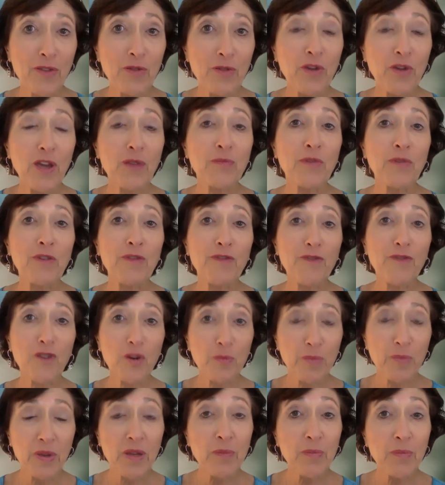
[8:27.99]
who can refer
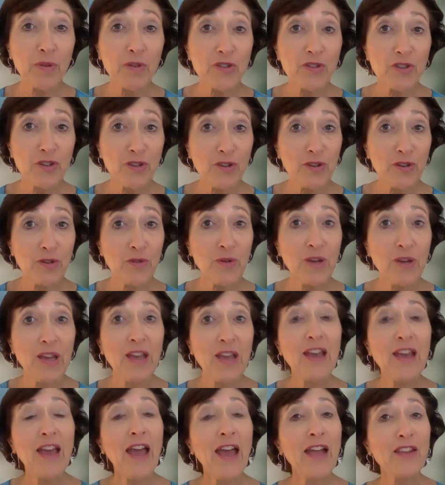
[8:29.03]
people to you
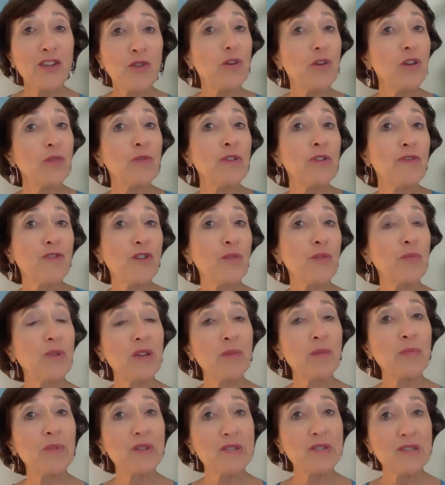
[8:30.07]
and you can refer
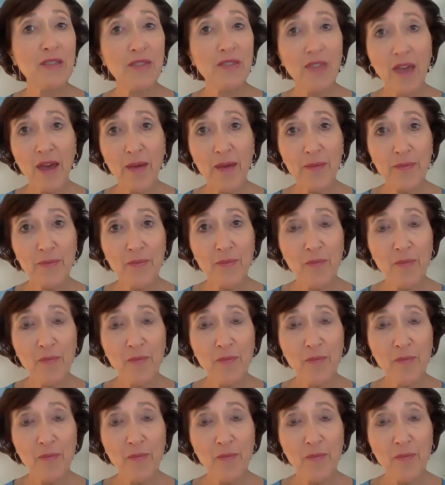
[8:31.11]
people to them.